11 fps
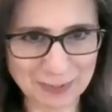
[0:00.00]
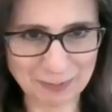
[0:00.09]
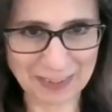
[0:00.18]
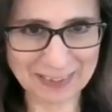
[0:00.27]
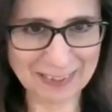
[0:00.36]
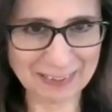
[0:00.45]

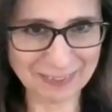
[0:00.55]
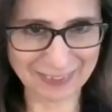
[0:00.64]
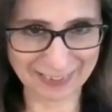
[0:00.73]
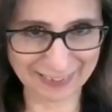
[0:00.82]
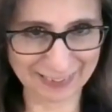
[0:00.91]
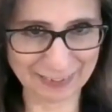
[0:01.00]
amazing
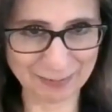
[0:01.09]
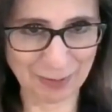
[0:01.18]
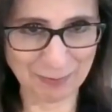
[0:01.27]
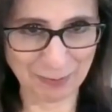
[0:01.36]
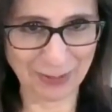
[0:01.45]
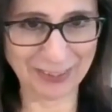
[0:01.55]
feeling in my
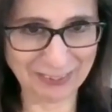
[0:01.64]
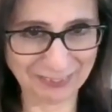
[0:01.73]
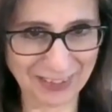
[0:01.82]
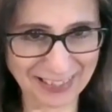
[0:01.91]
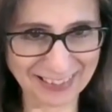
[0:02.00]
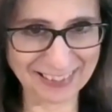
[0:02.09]
body
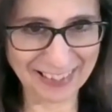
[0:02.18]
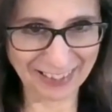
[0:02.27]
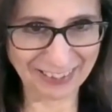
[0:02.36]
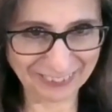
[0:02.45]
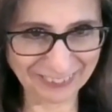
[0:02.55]
right now.